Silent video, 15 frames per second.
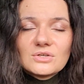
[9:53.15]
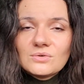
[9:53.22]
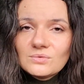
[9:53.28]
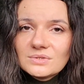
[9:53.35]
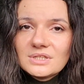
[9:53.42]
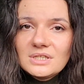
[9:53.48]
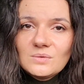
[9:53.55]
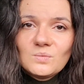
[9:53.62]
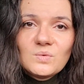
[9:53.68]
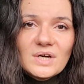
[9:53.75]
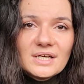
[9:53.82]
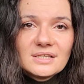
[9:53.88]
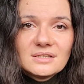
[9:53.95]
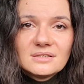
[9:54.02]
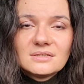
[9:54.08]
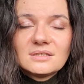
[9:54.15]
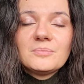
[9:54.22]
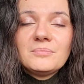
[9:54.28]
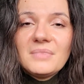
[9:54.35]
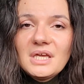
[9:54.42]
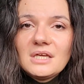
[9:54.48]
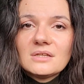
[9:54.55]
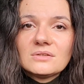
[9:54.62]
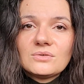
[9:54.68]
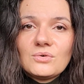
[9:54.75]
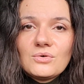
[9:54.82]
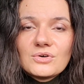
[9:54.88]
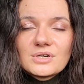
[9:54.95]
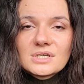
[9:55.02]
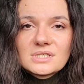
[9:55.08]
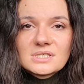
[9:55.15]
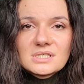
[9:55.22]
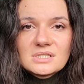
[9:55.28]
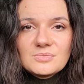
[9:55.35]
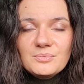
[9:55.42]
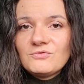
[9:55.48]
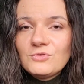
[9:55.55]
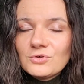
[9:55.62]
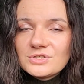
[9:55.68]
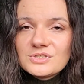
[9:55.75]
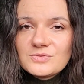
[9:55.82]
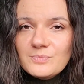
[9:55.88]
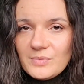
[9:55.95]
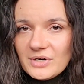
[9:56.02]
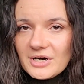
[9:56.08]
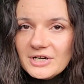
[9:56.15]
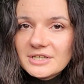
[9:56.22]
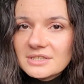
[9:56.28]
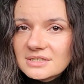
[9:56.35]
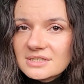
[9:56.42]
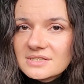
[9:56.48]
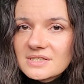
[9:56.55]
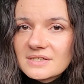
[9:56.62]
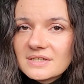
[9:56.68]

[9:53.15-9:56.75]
only one male chorus voice part,